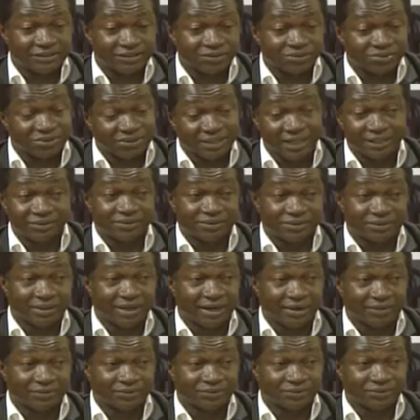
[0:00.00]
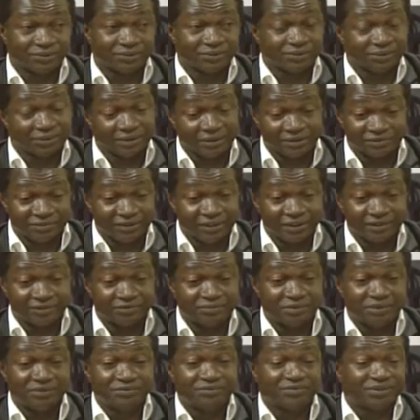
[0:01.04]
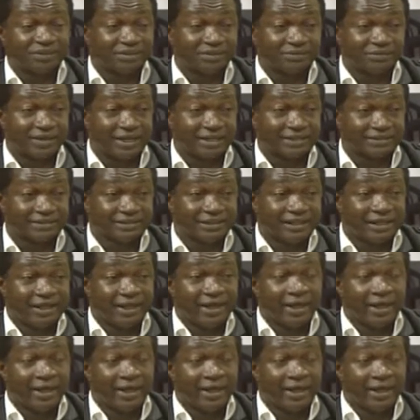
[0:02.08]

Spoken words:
you stand your ground. You're not afraid of being victimized.